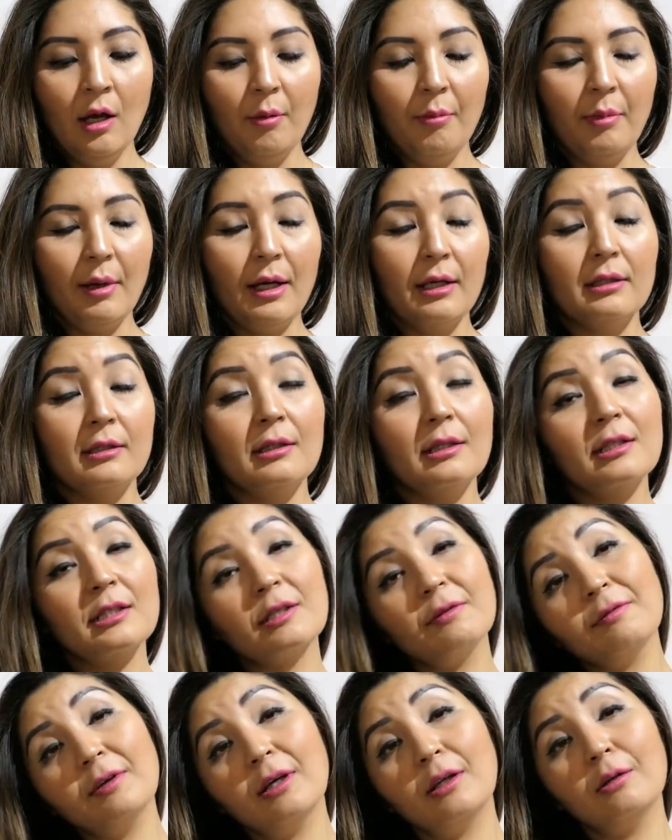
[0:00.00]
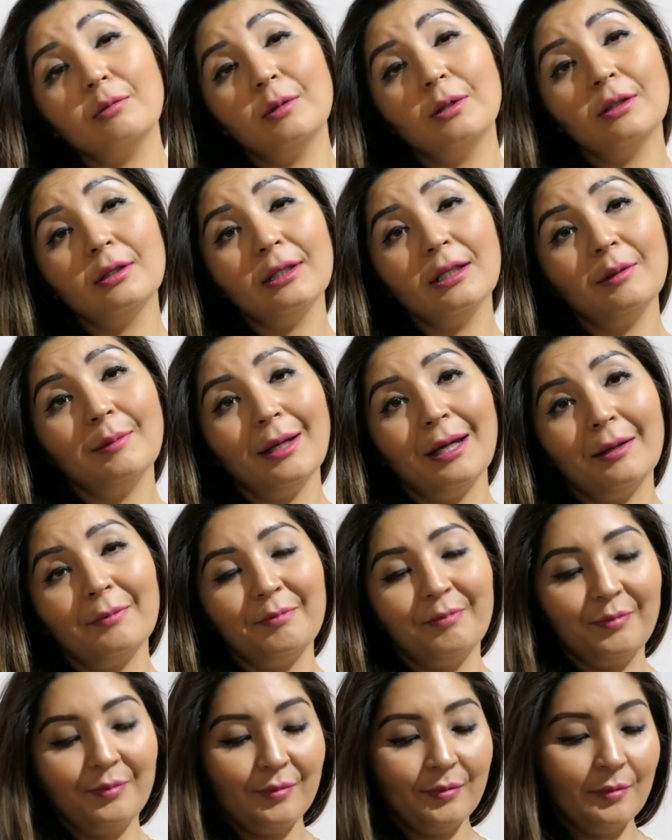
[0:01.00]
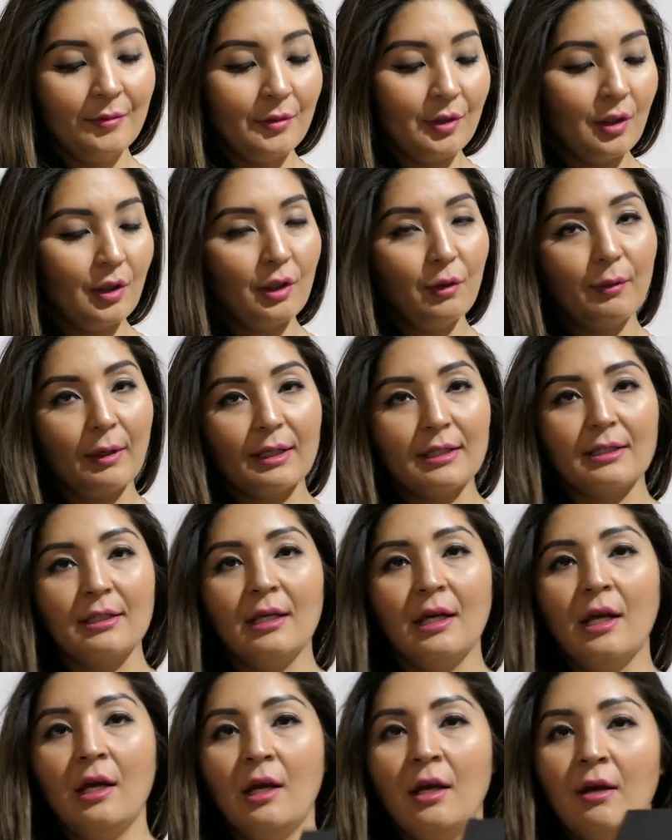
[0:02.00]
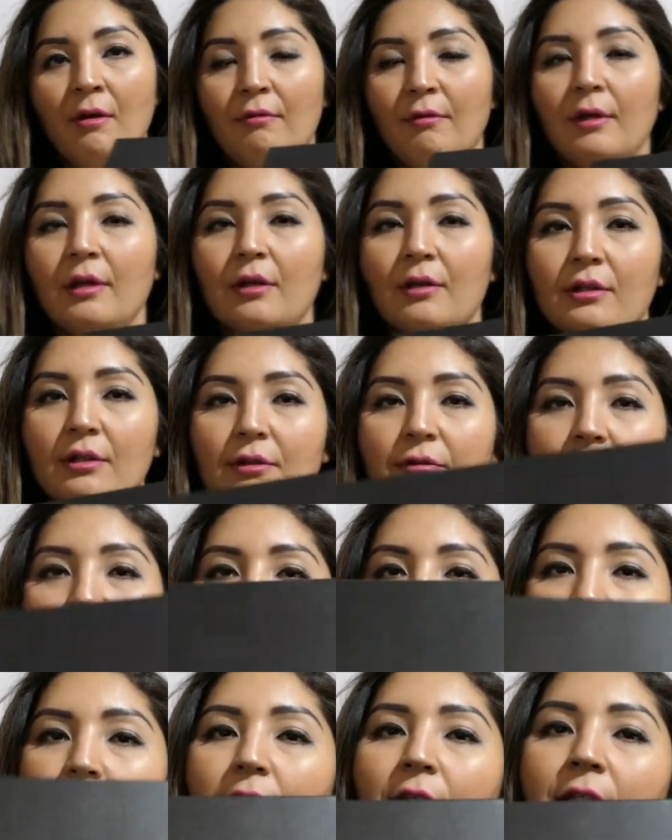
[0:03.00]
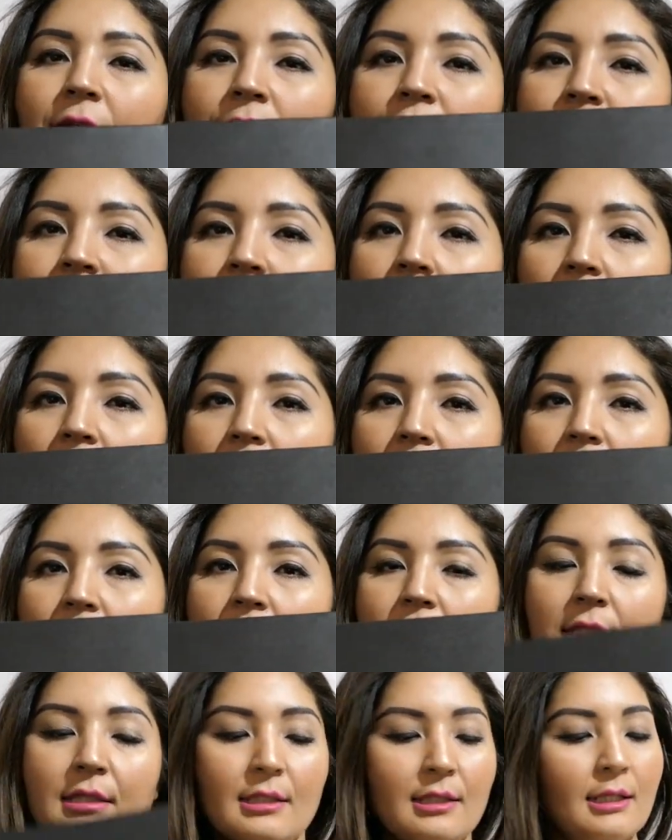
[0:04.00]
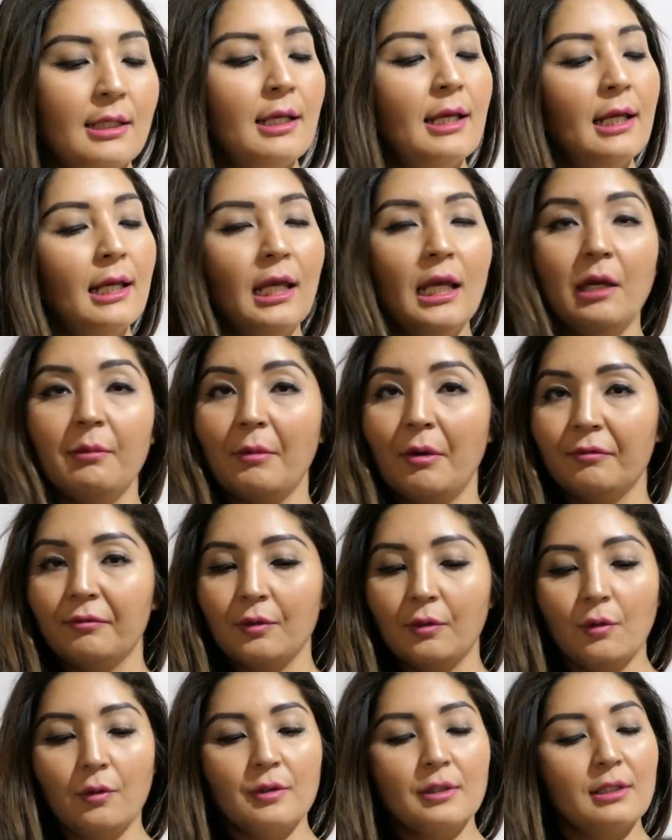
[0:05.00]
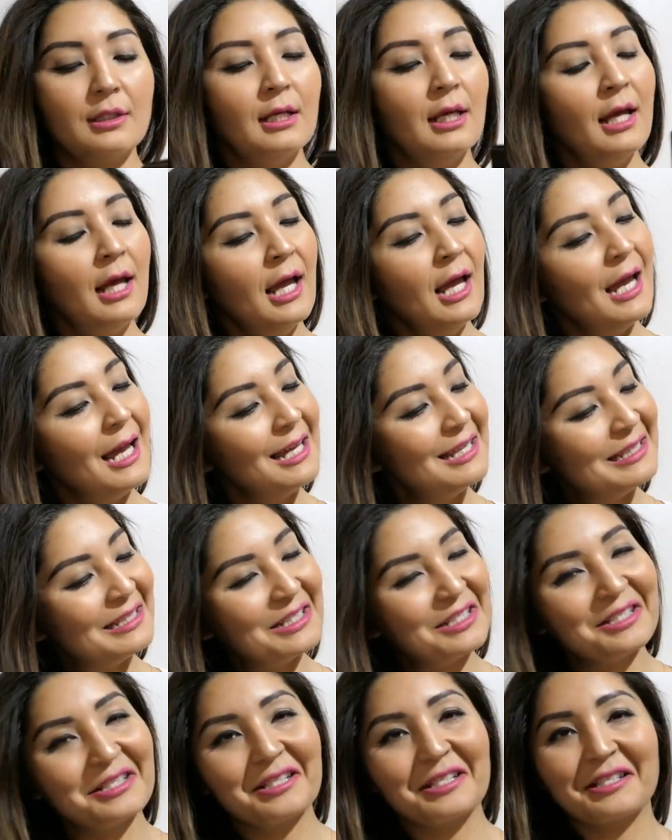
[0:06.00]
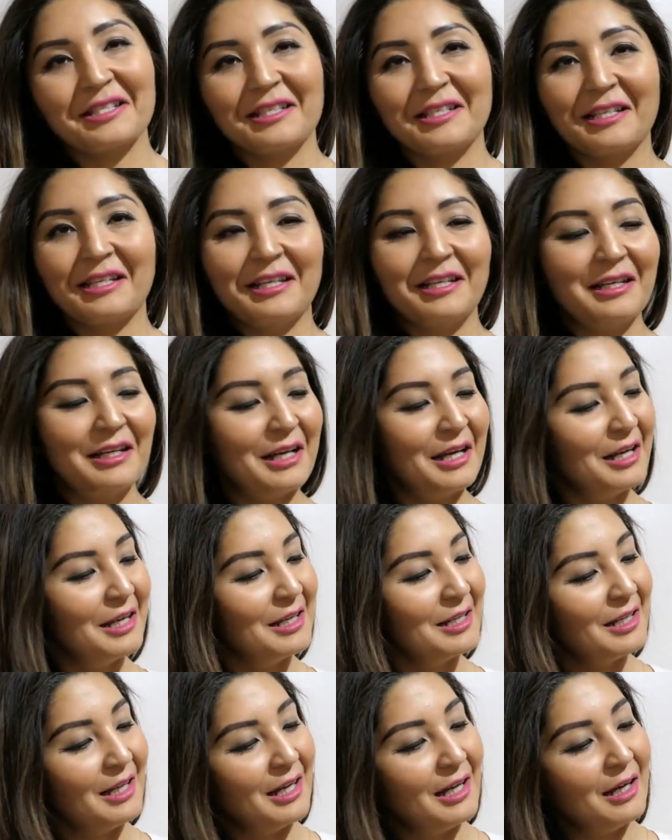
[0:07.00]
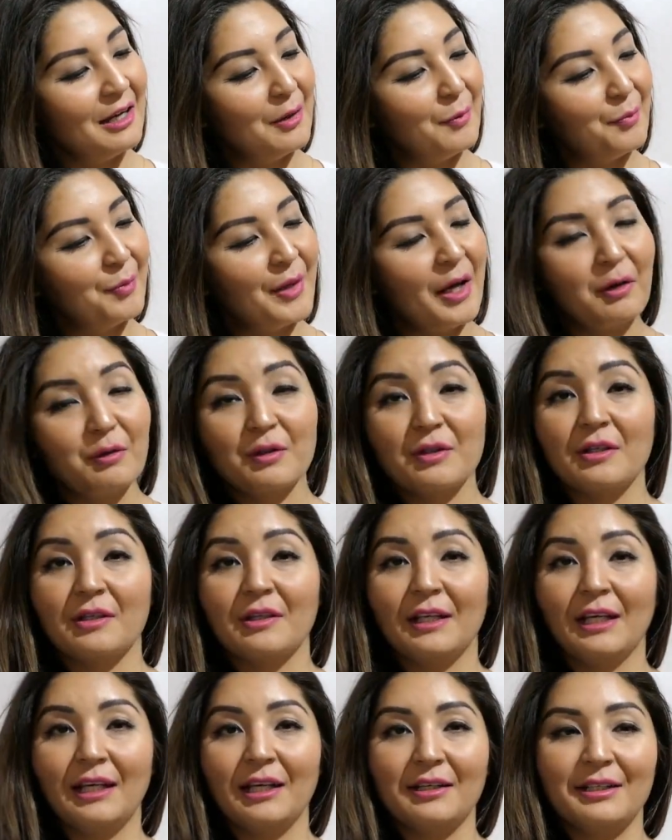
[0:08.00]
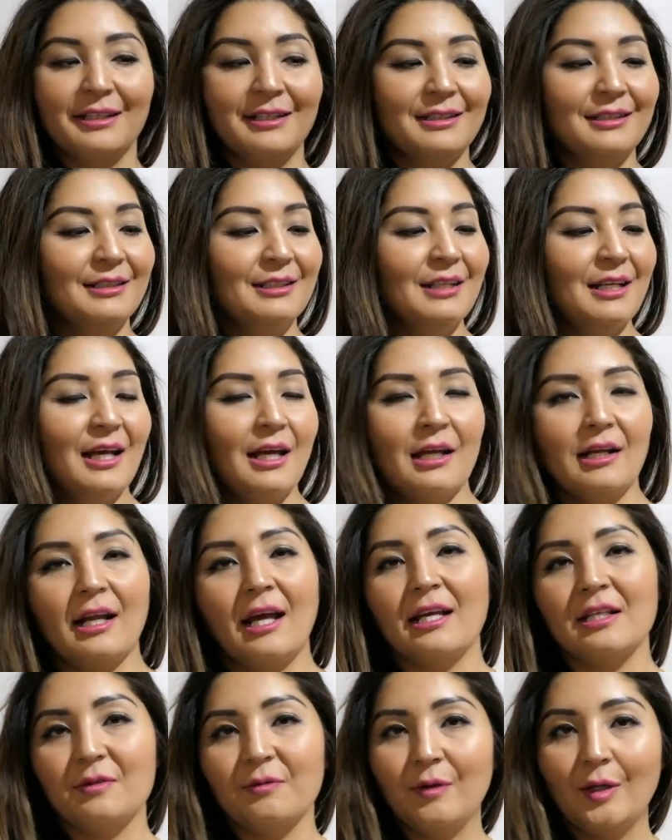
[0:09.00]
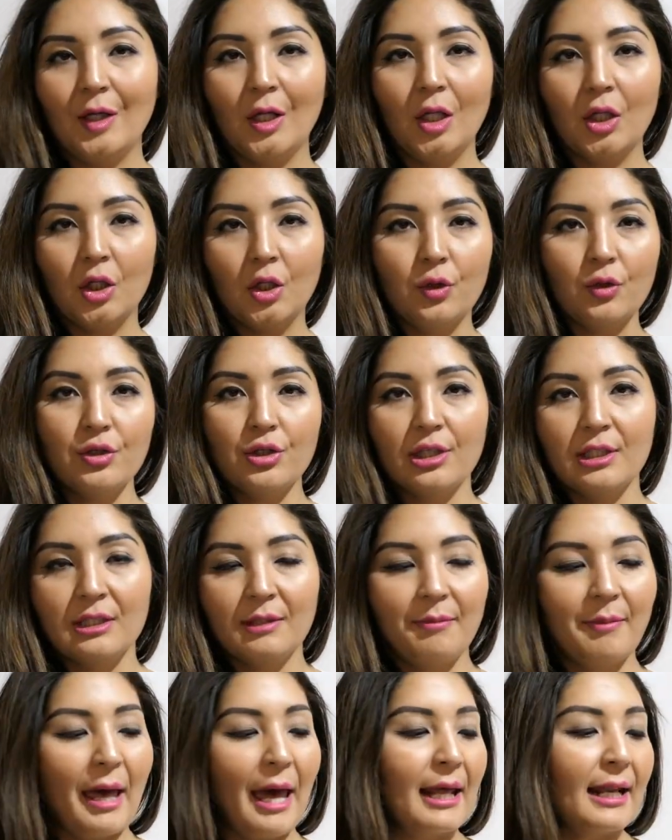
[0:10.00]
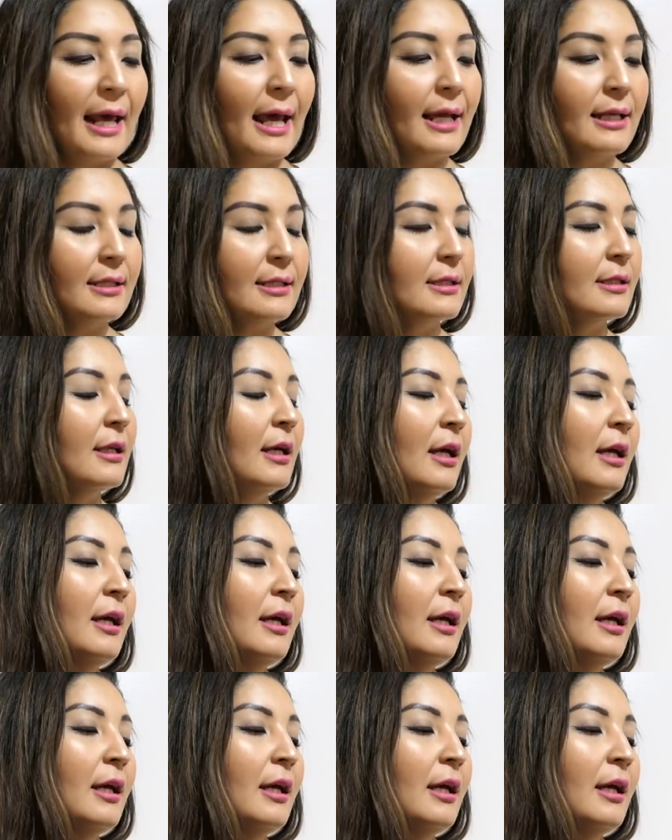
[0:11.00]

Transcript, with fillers: But it's available on eBay. So anyways, we are reviewing Adidas Game of Thrones. And this is the um, House Targaryen, and as we all know, she's a badass.